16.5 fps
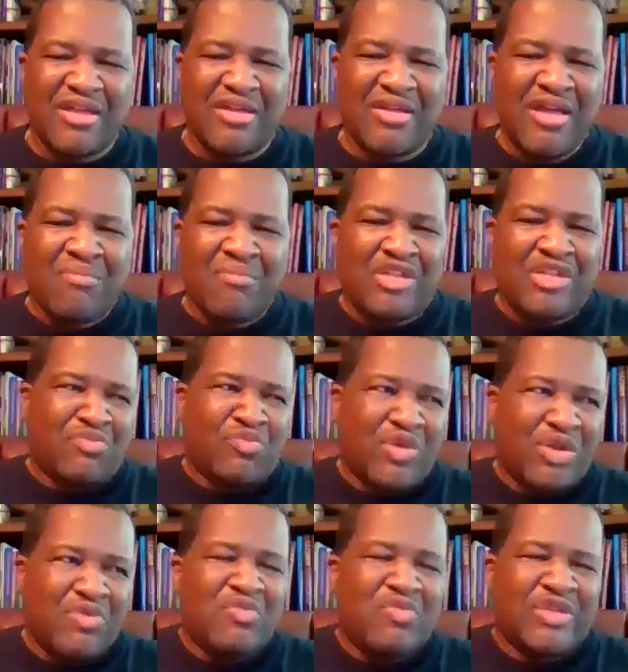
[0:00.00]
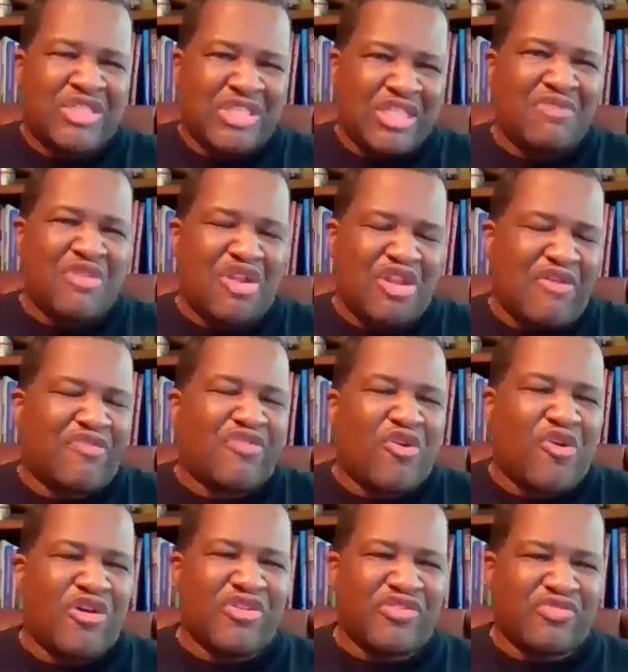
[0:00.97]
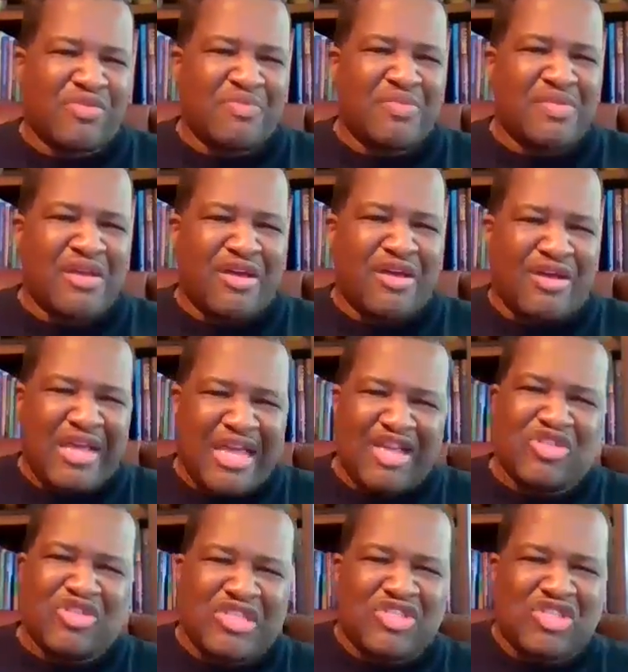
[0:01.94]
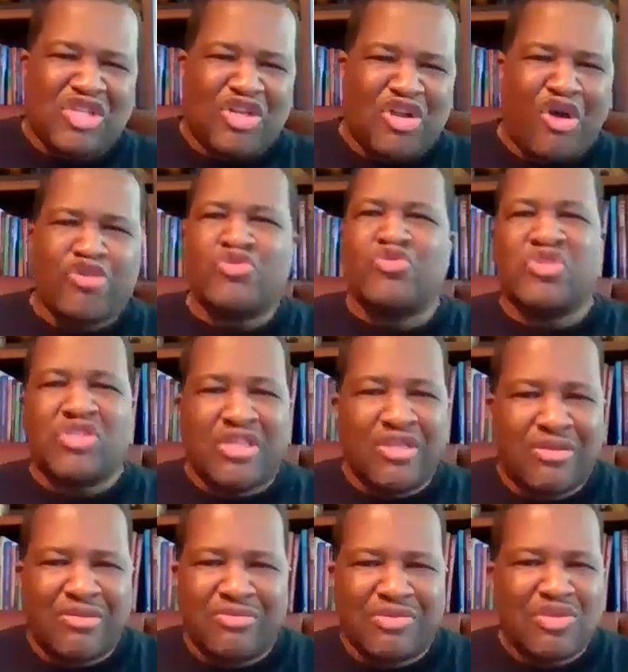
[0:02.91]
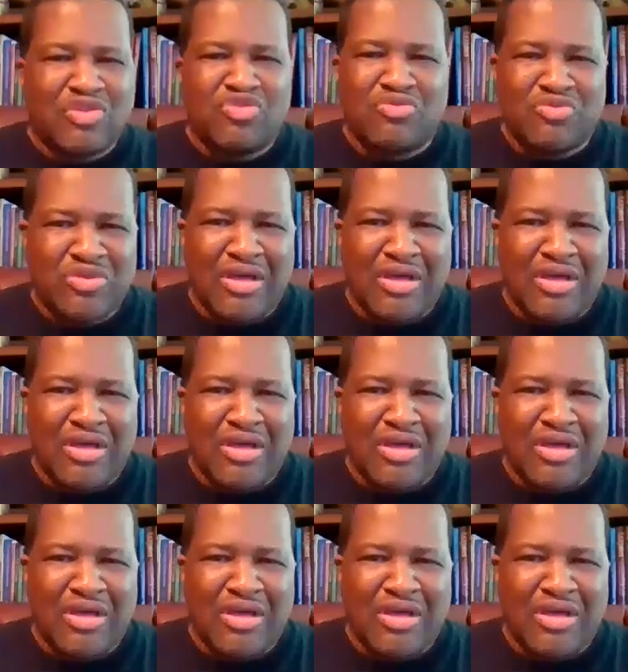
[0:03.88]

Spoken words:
but we received enough calls from agents that said, are you still